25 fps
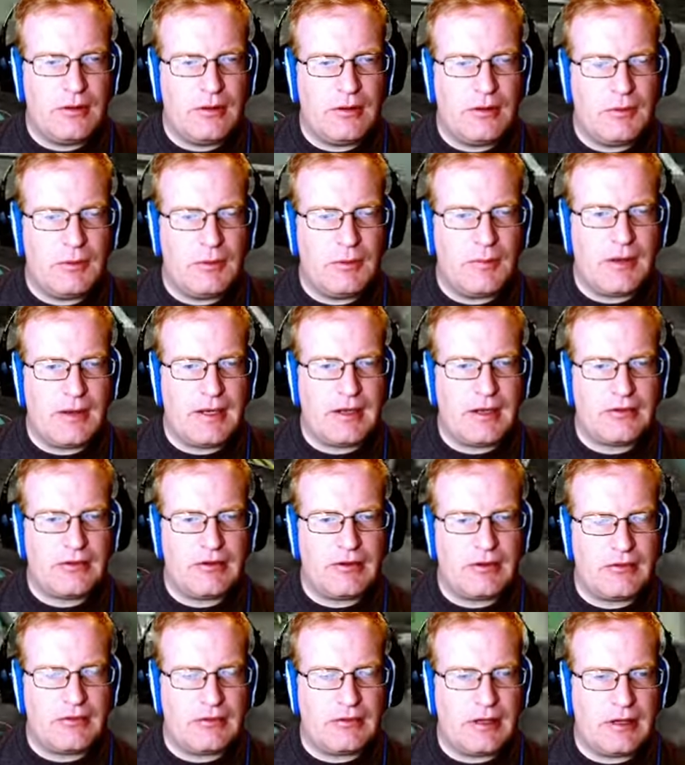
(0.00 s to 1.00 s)
We might actually
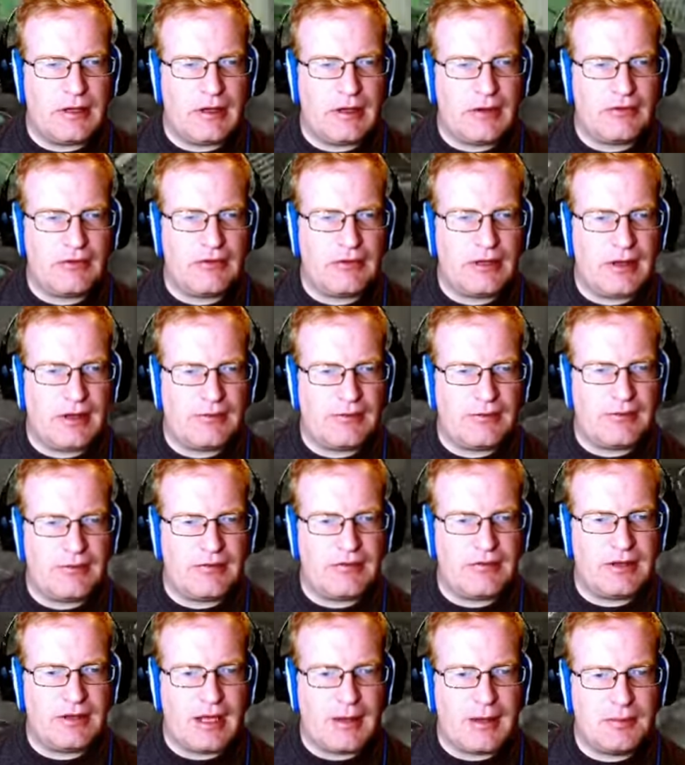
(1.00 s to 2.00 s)
actually actually have to
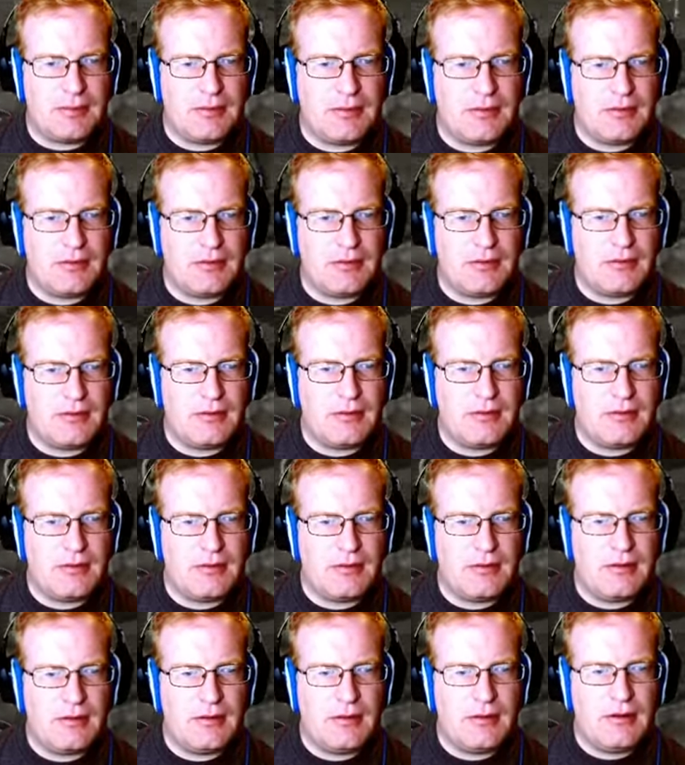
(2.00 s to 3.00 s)
stop
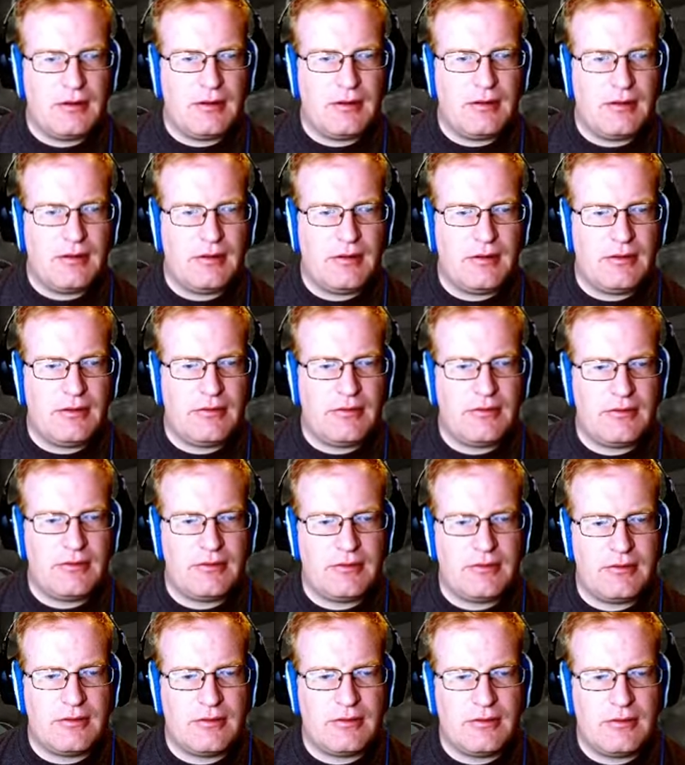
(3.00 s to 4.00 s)

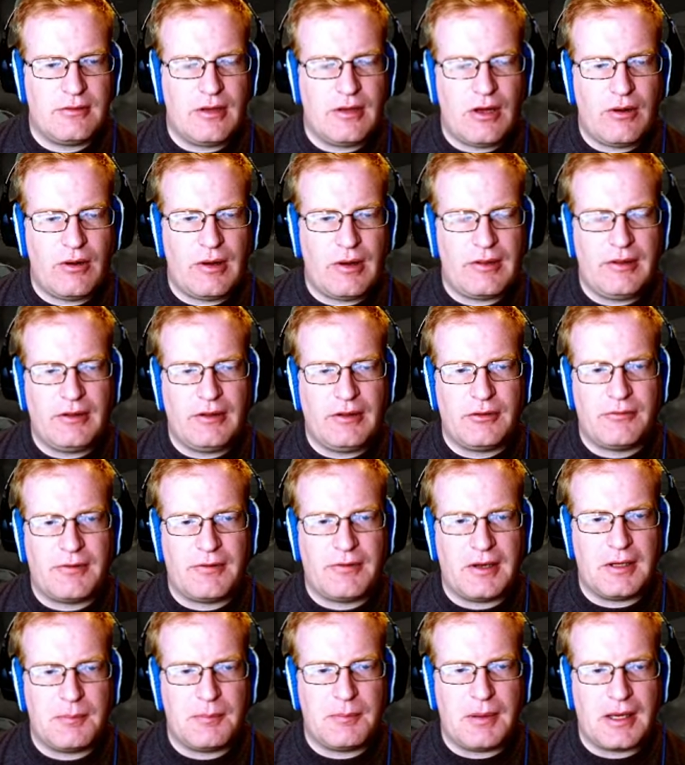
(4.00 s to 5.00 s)
this. No, I think they're
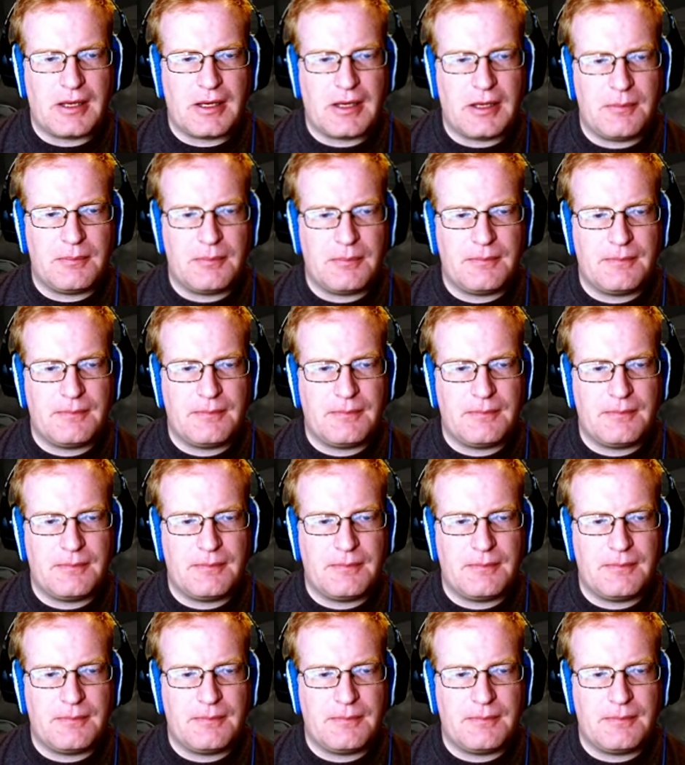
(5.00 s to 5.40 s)
fine to back up.